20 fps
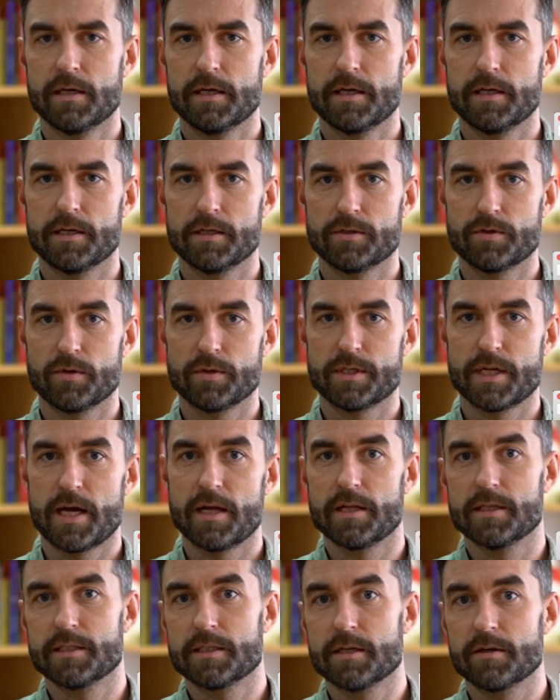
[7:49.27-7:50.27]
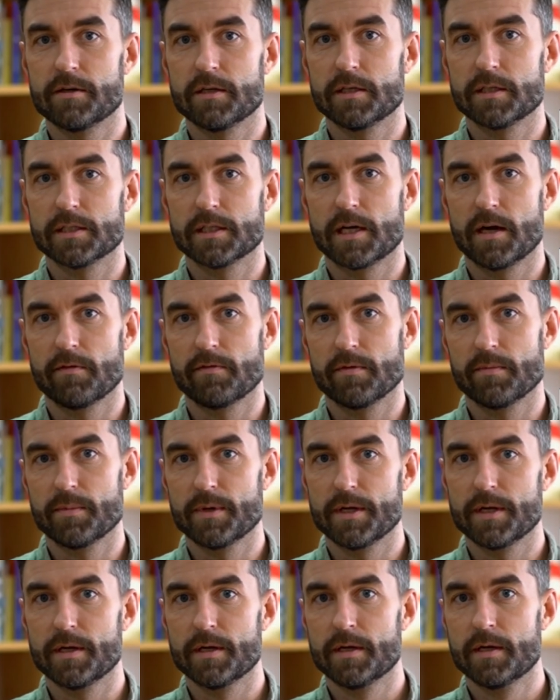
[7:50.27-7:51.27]
in a totalitarian
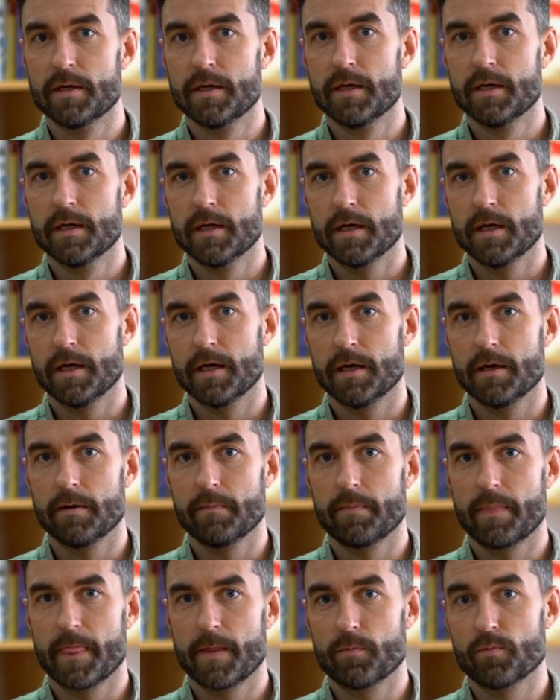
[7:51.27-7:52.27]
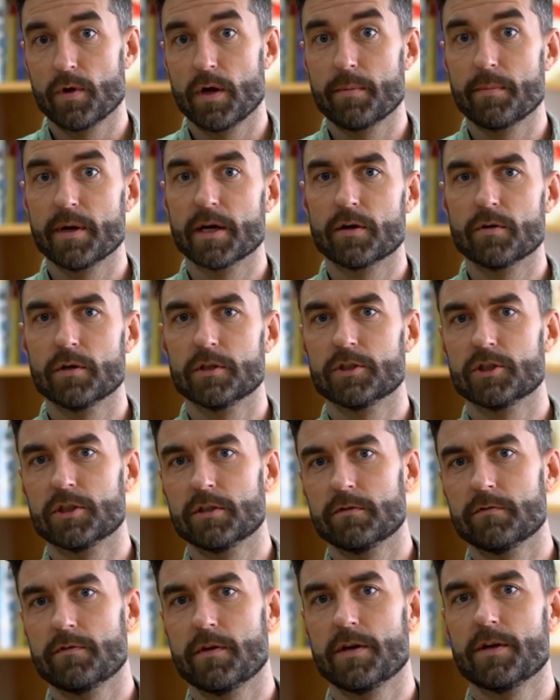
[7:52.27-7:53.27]
government run by
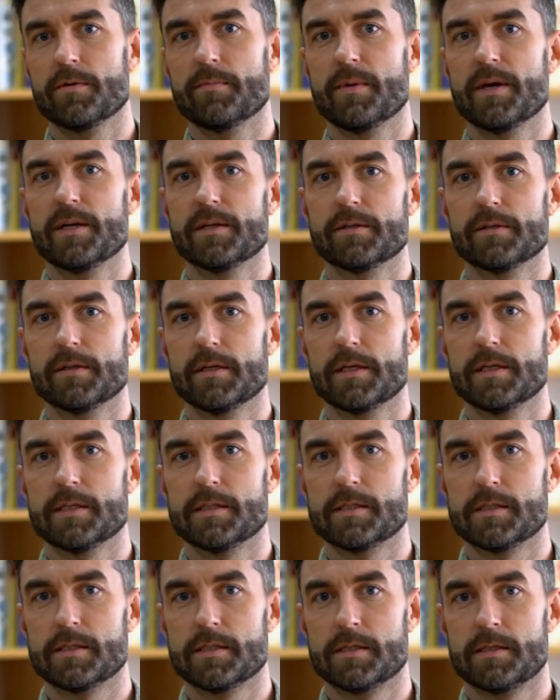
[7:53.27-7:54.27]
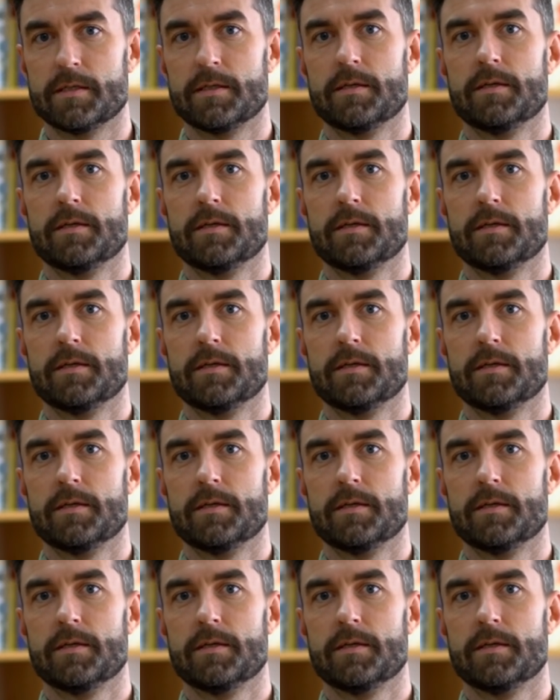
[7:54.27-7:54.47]
Christian fundamentalists.